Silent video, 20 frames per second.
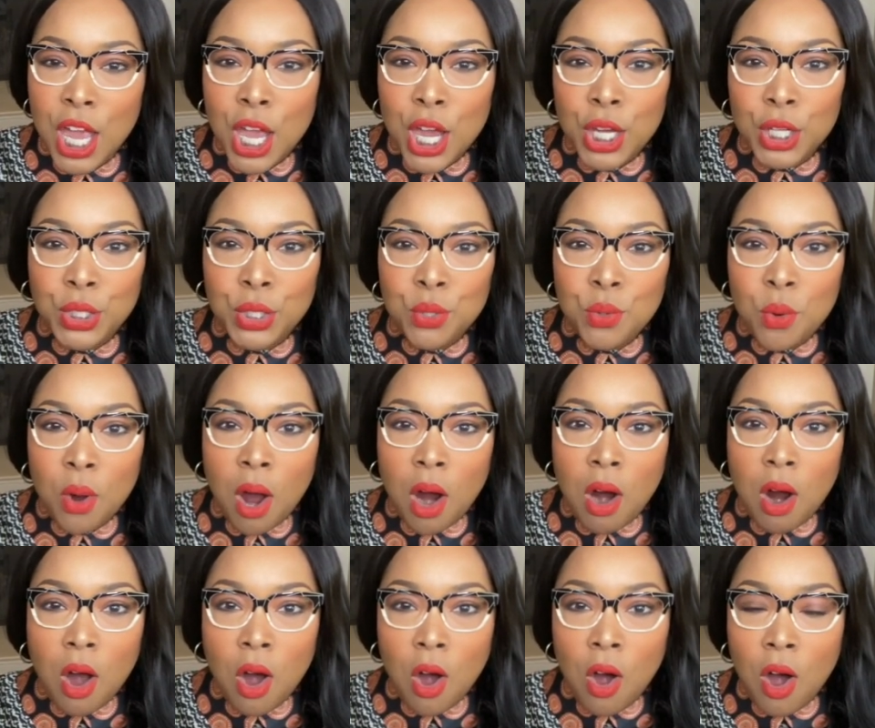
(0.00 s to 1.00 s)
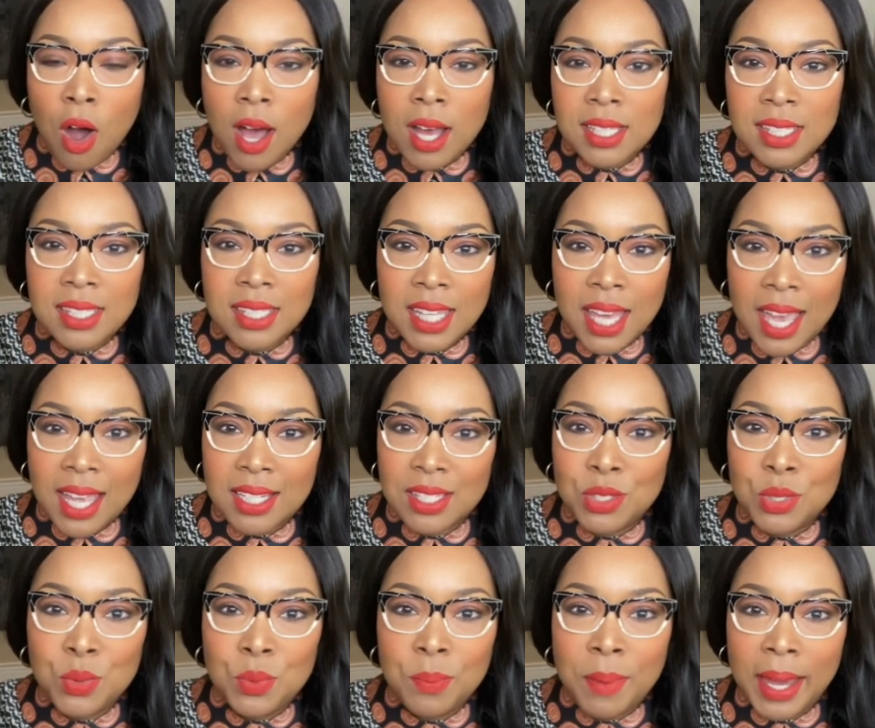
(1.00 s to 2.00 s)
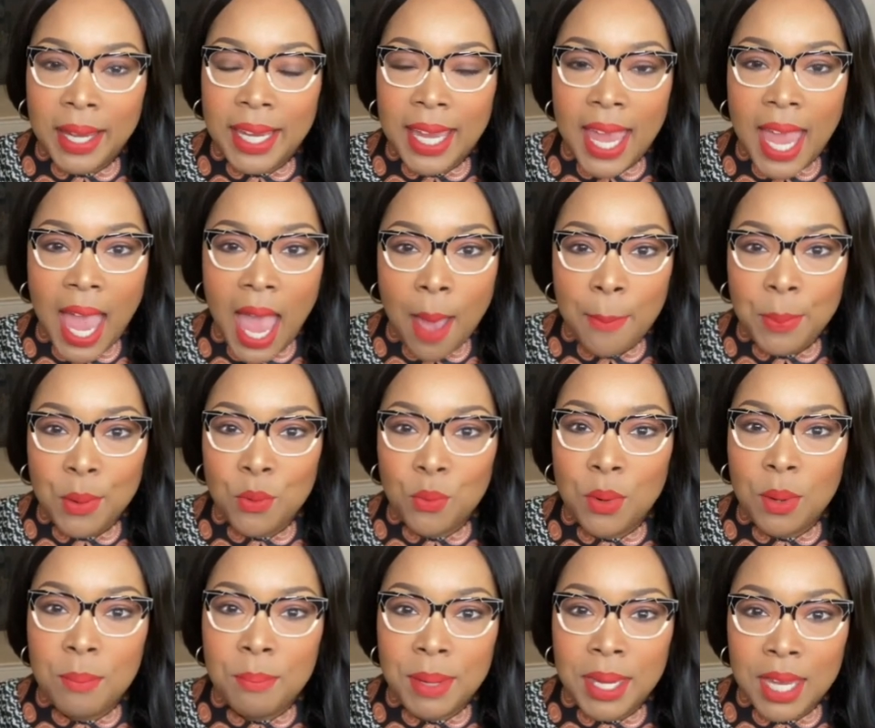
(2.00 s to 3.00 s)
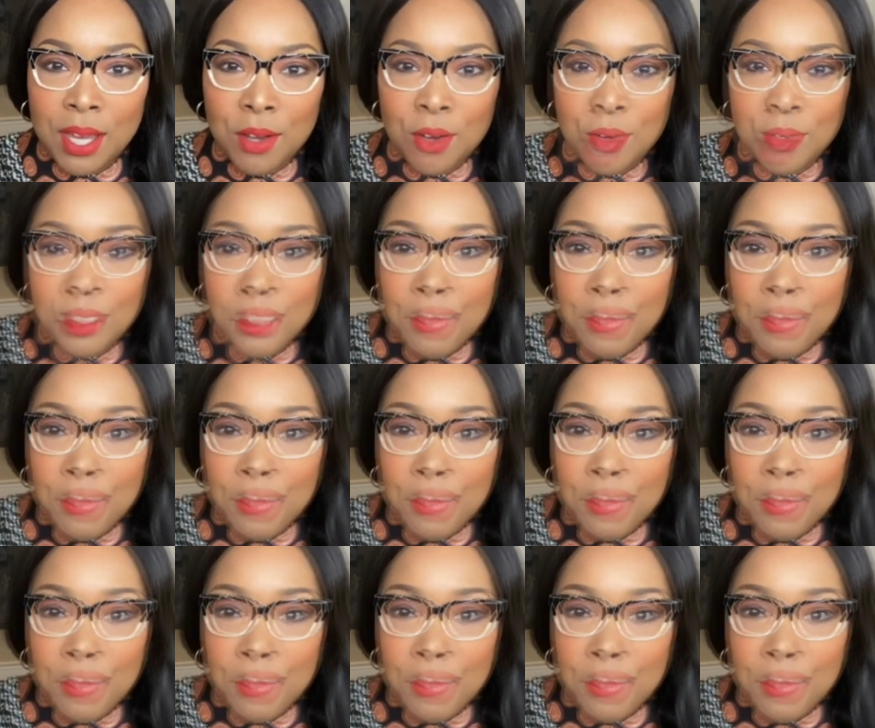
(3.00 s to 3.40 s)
you are all set to make it happen with meals.